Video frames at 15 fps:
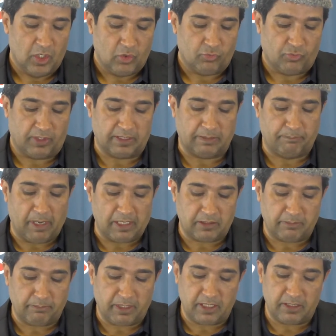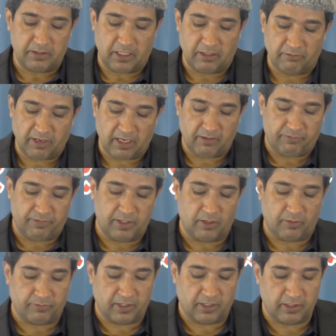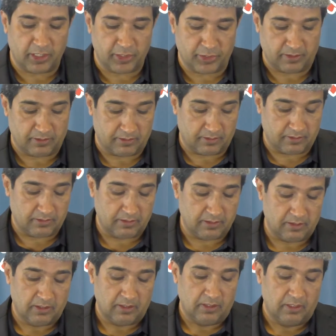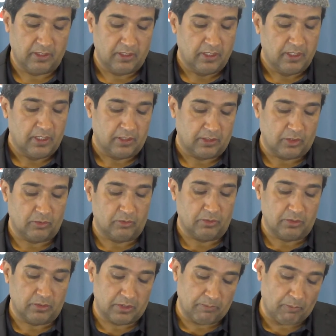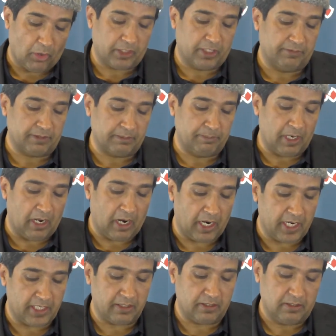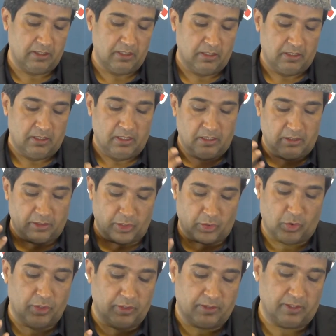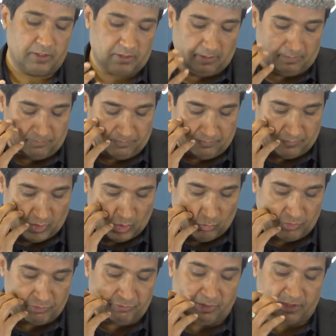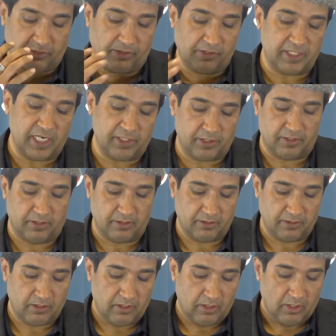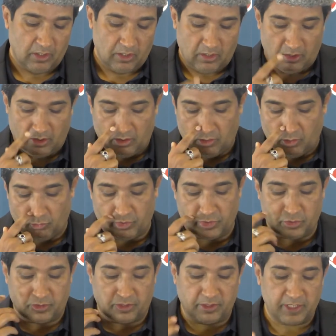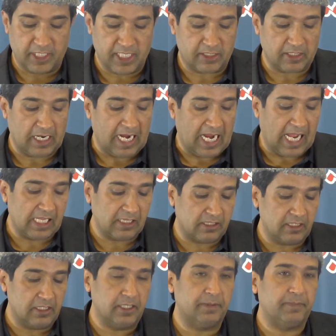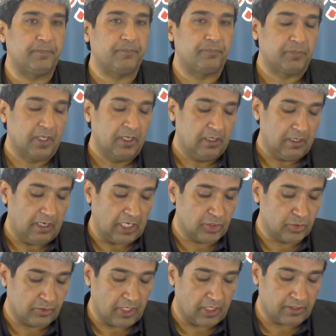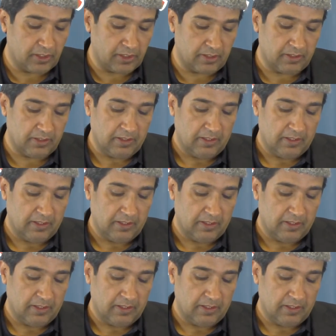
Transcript: for the betterment and welfare of their nations. The motives behind the good system which was created were to create a healthy, educated